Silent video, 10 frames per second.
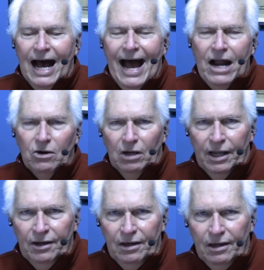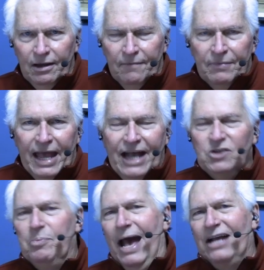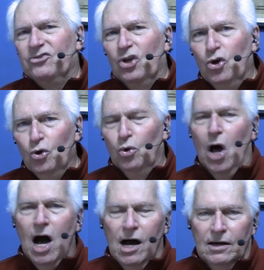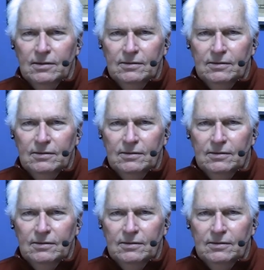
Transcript: Ireland has passed a new law.